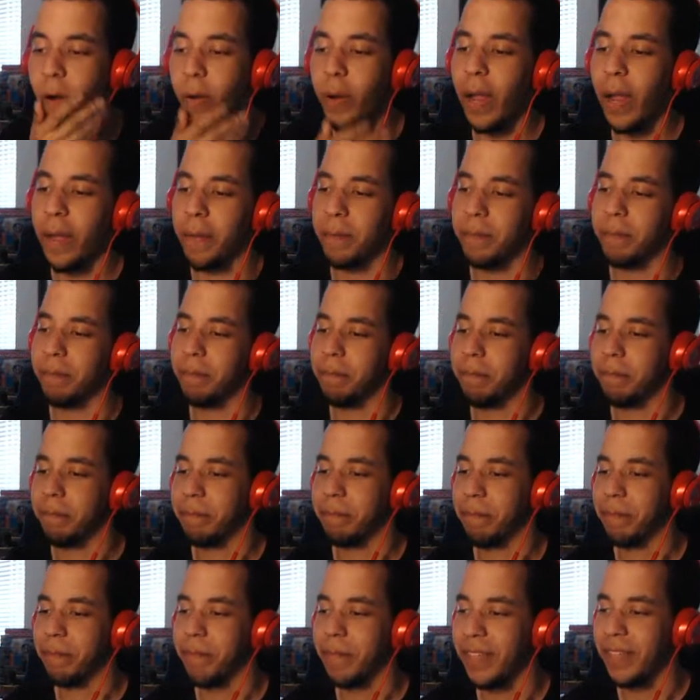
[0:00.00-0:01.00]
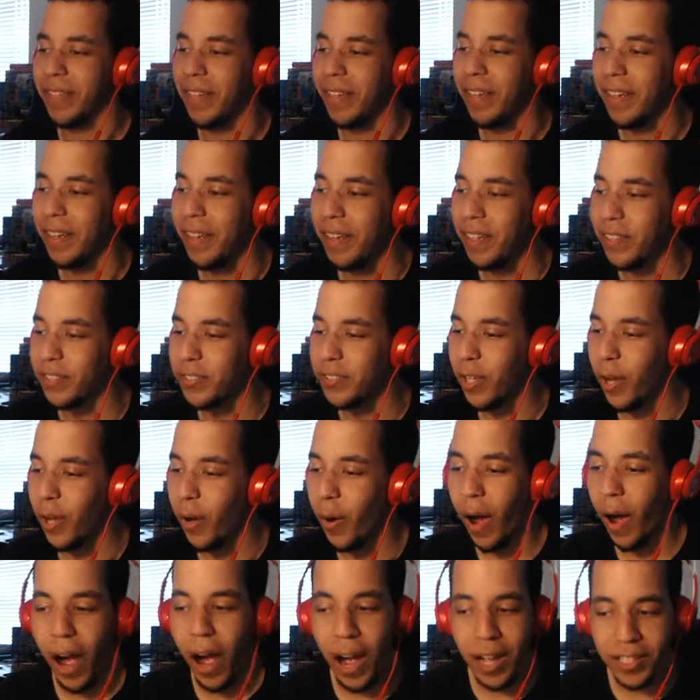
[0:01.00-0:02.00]
Okay, so
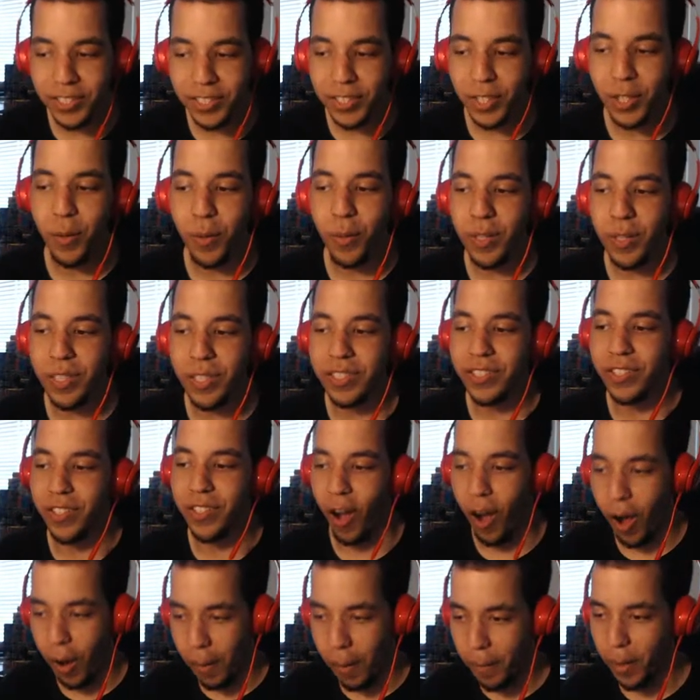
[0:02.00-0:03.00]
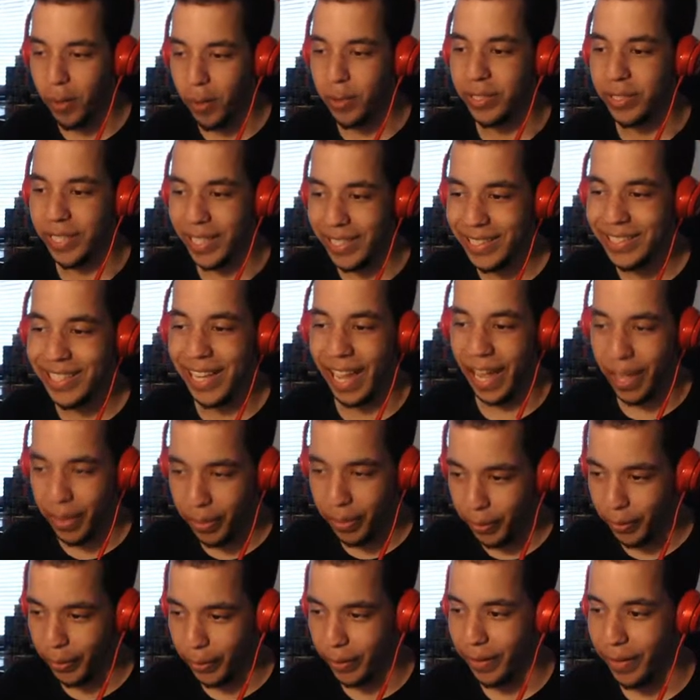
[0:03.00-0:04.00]
Oscar was almost at
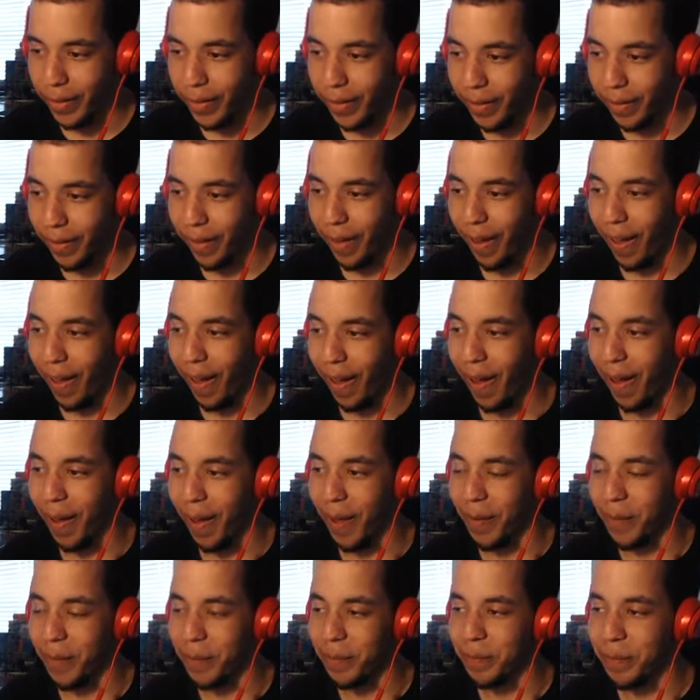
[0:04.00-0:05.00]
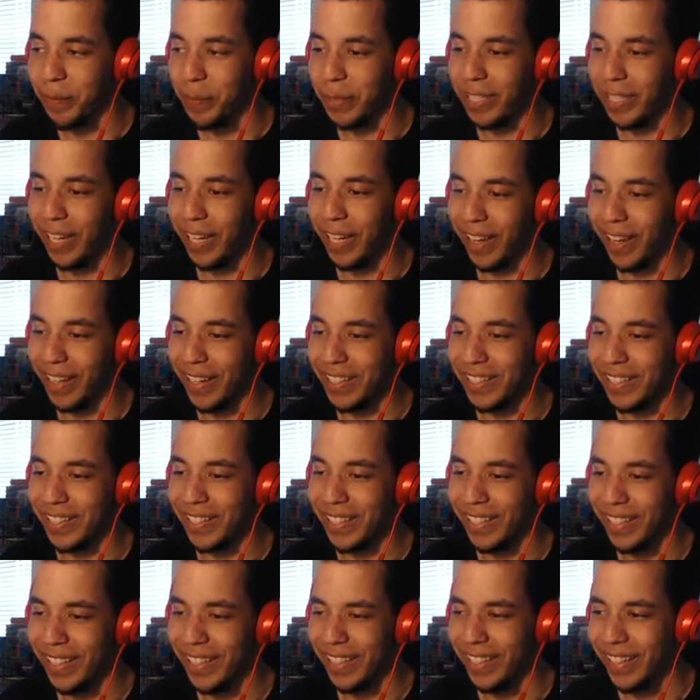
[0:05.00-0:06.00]
death
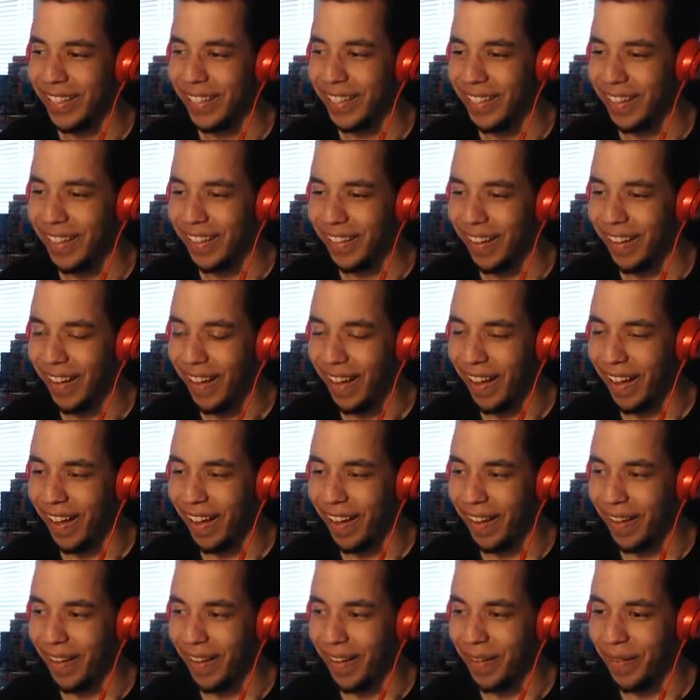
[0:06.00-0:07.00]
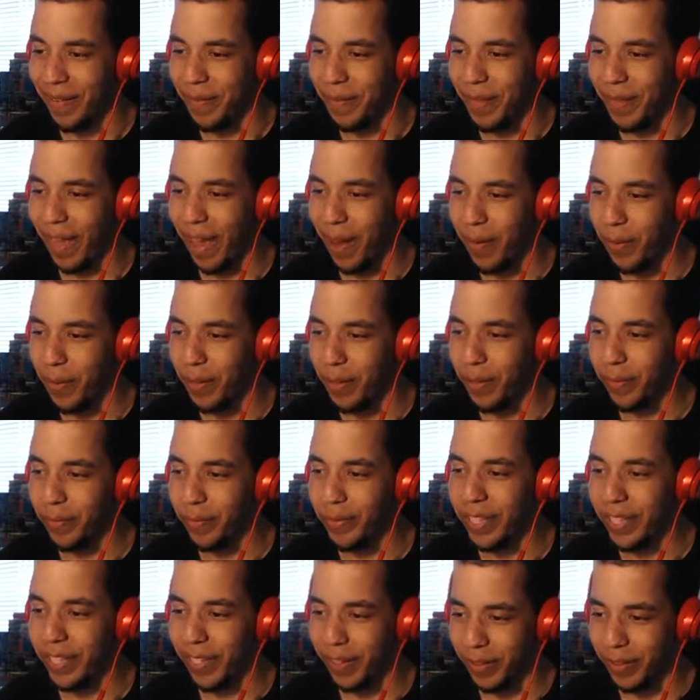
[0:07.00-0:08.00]
because that would have
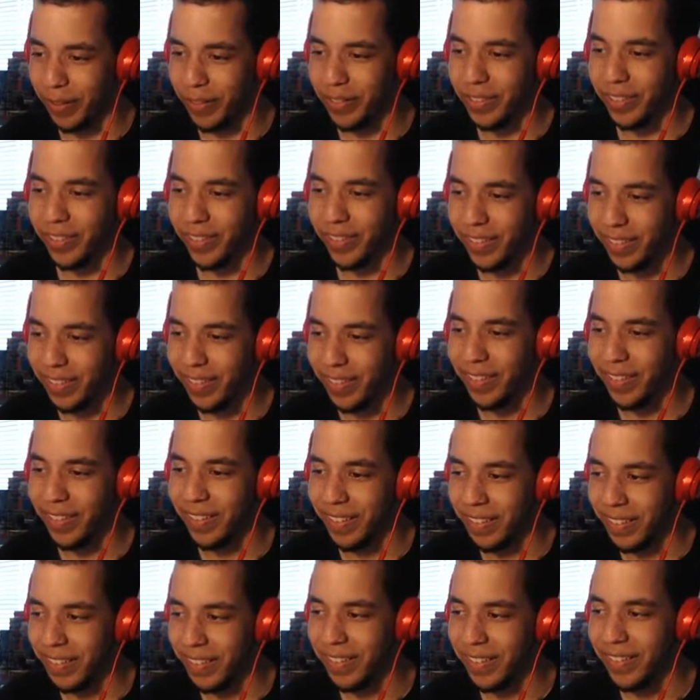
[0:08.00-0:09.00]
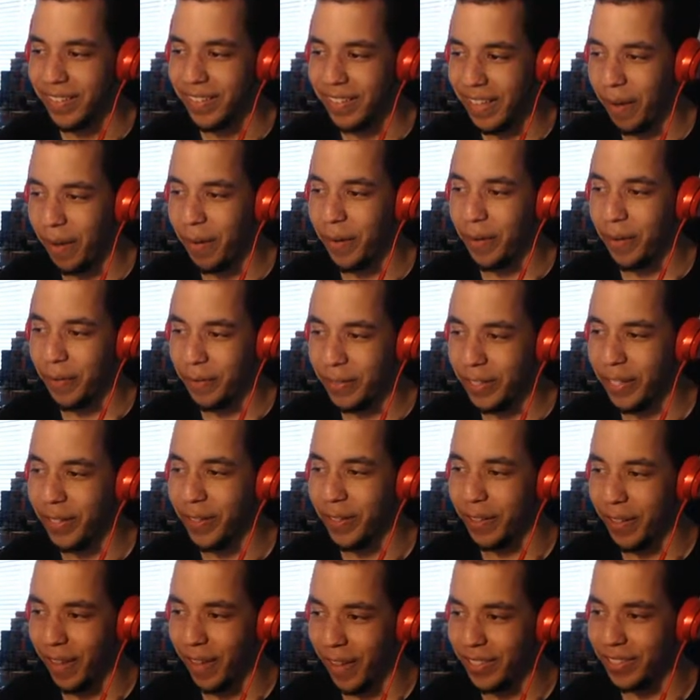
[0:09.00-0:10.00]
killed. That would have
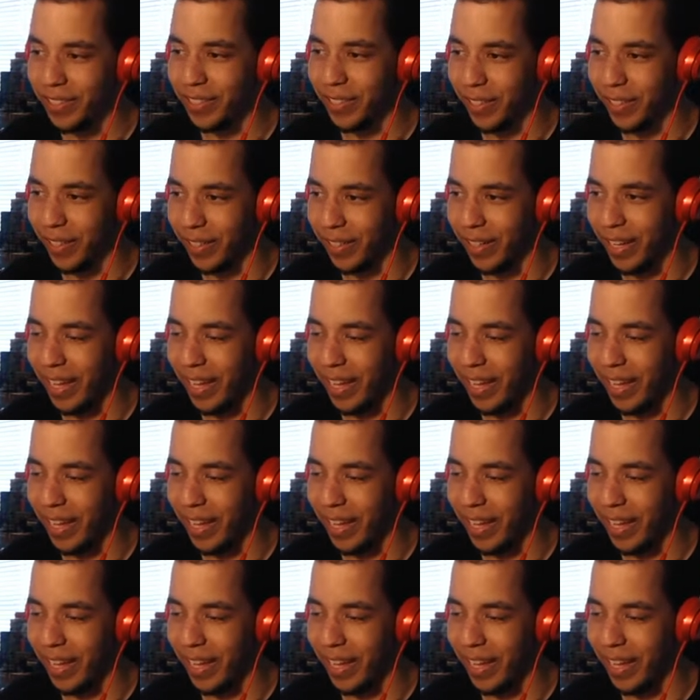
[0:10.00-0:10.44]
killed Oscar.